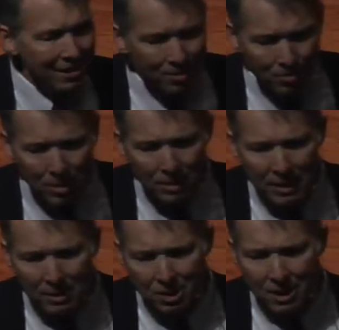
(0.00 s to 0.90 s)
I said, Well,
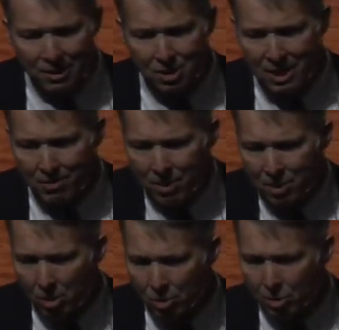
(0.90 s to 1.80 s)
yeah, it's kind of sad, but
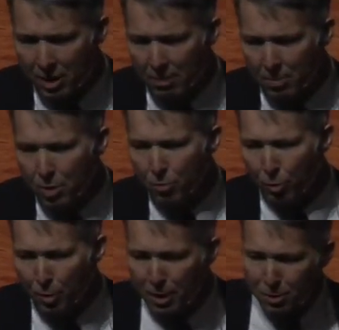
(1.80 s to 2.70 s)
it's also kind of
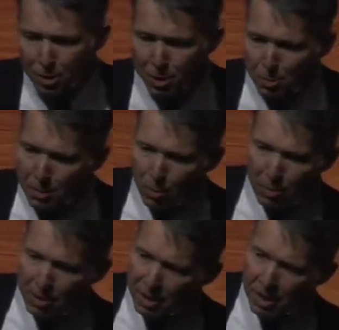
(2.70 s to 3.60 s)
beautiful. Here's these people
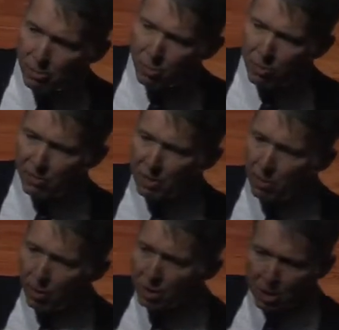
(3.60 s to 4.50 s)
been together for 50
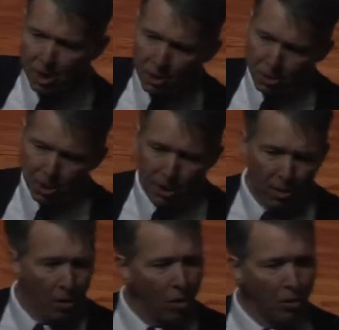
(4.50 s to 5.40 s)
plus years, and
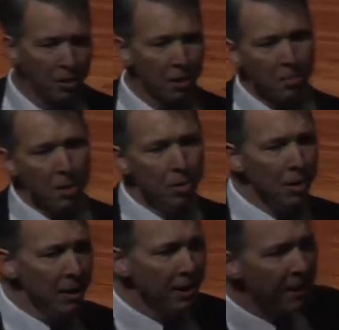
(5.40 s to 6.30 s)
they're all in
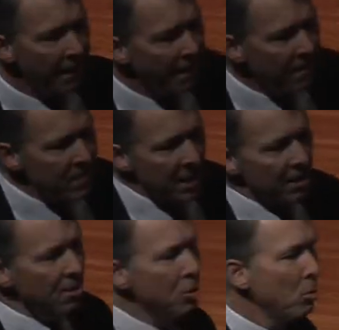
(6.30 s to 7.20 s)
community, and
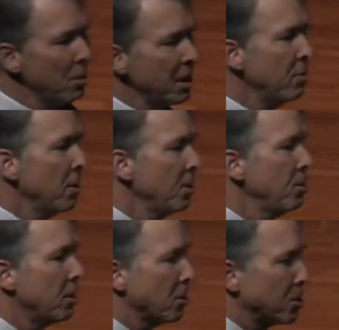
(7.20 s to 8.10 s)
they're doing what they want to
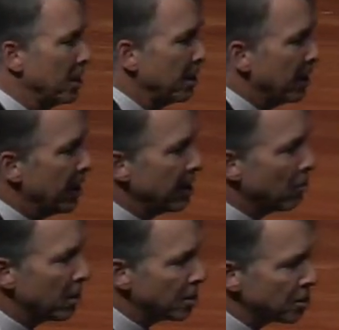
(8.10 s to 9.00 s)
do on a Sunday night. They
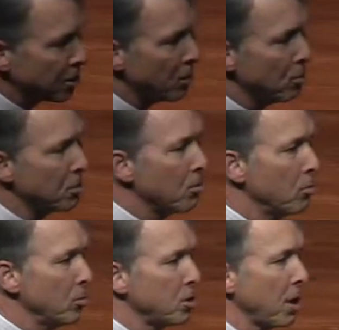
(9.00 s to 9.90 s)
want to just go and
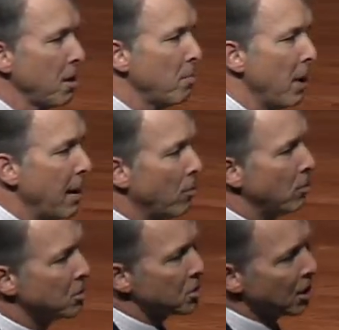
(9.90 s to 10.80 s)
study the
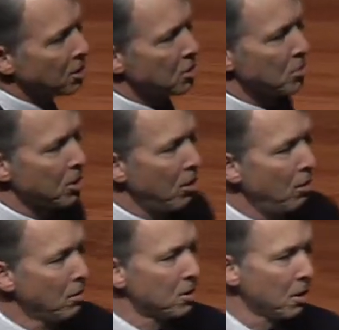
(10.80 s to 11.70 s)
Bible and sing some
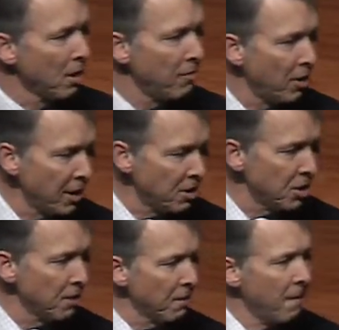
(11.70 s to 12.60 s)
songs and love on each
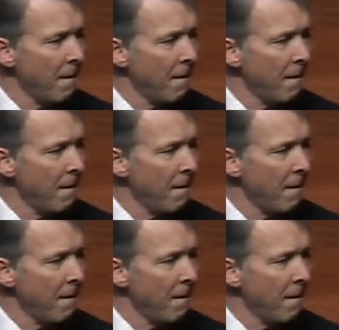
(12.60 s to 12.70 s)
other.